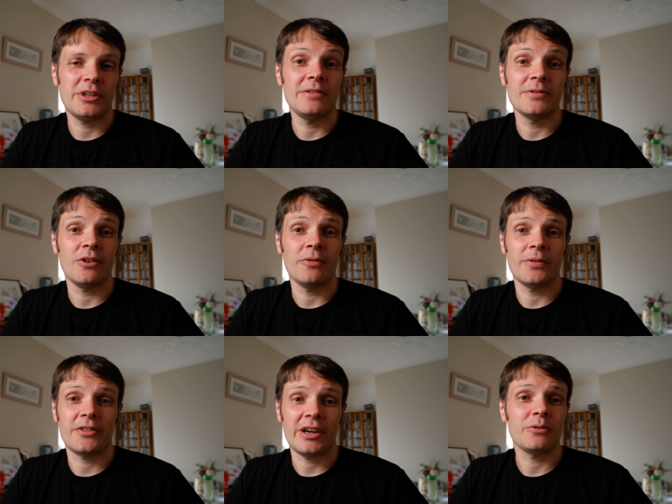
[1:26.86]
even offer
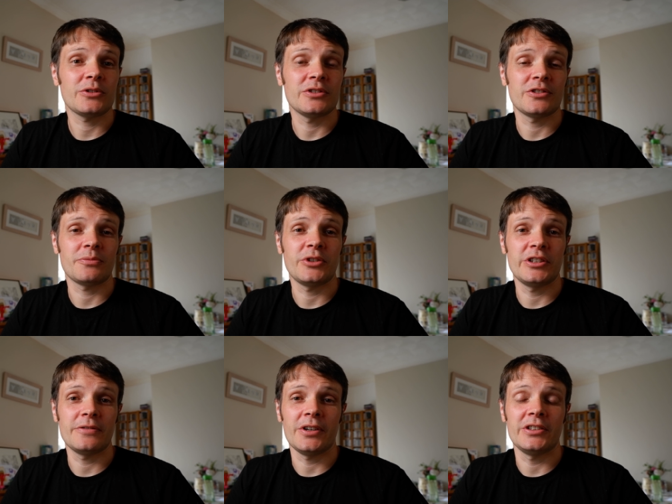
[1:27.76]
thousands of
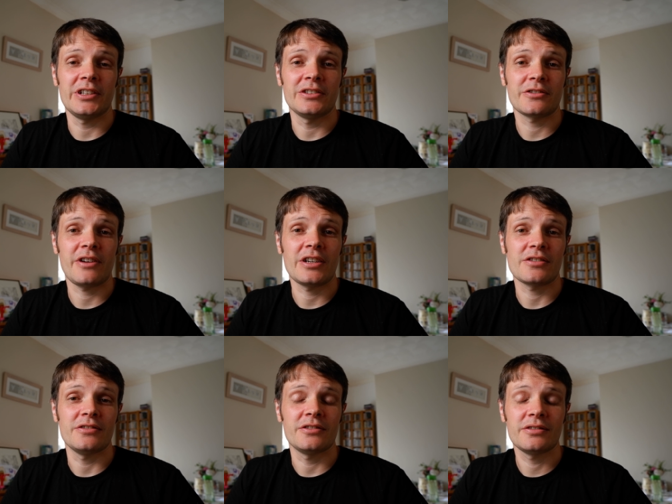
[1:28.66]
predefined
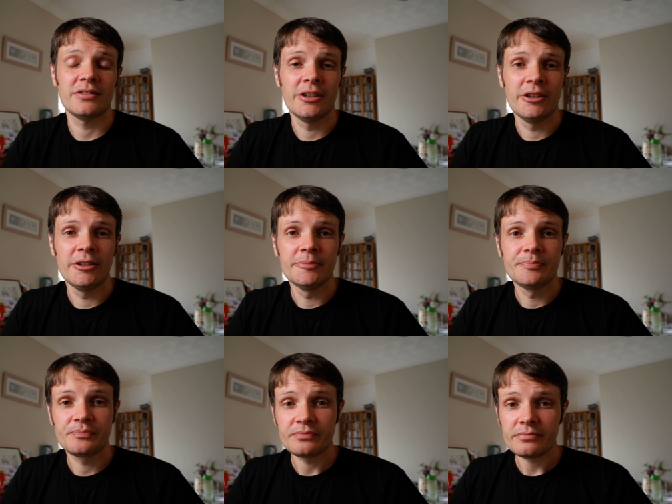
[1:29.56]
integrations.
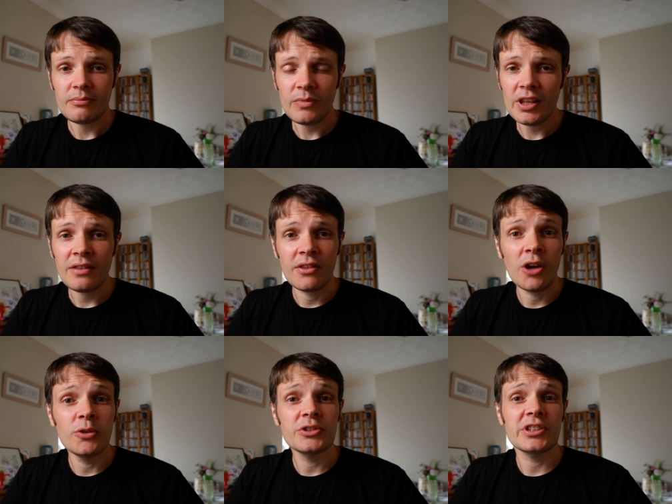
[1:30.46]
The
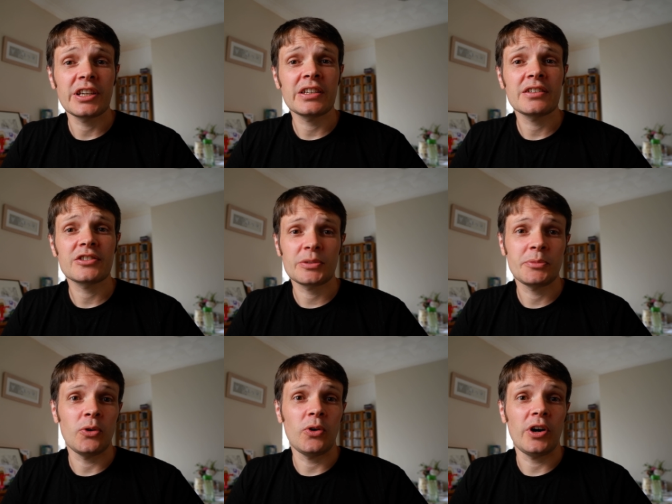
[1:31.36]
hosting,
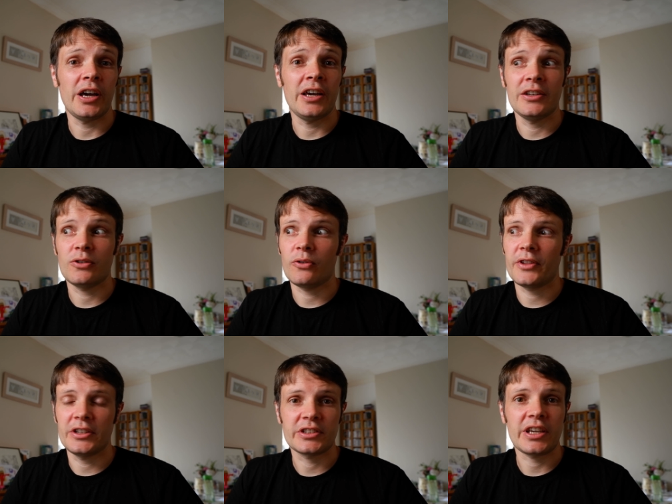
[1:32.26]
support and
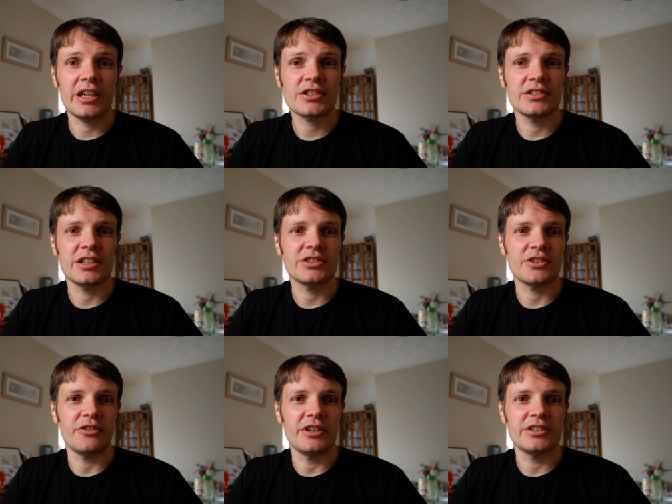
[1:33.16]
authentication
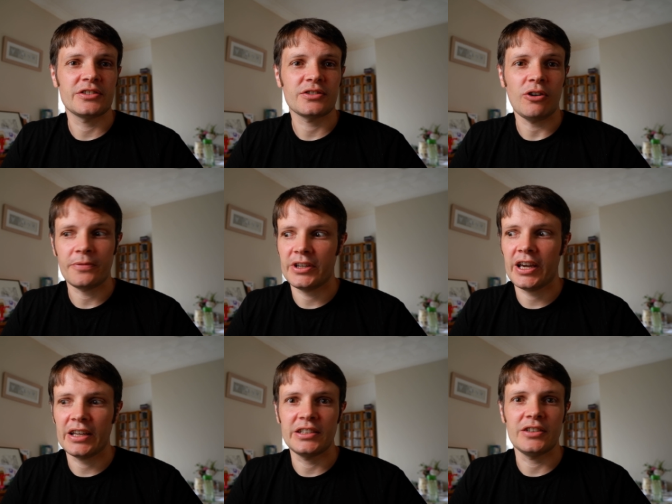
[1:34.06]
necessary is often
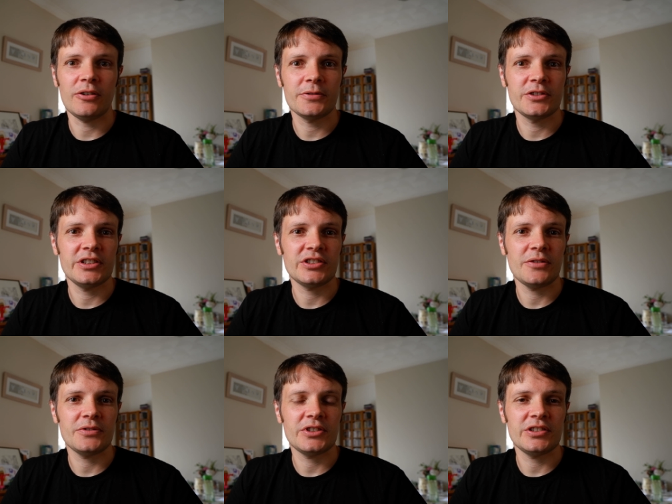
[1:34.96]
handed off to these
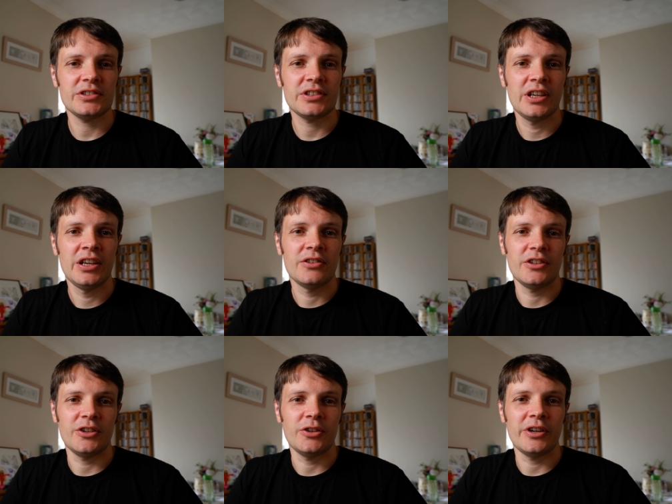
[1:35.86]
services
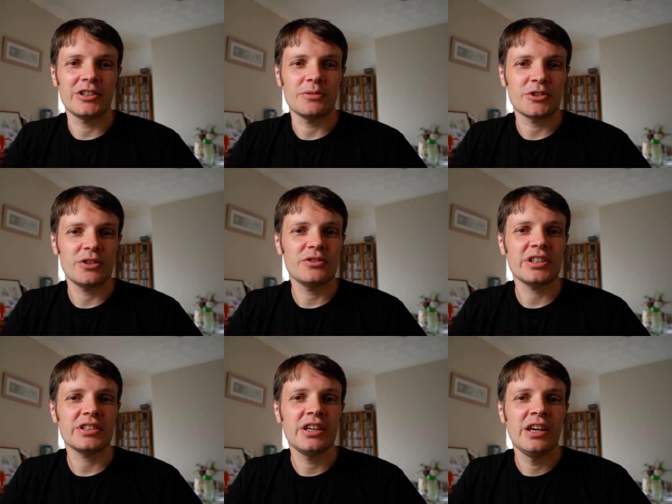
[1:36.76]
that you end up
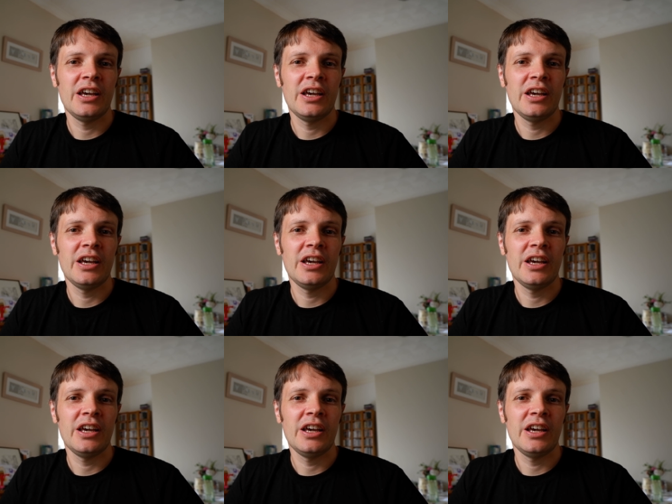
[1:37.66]
choosing,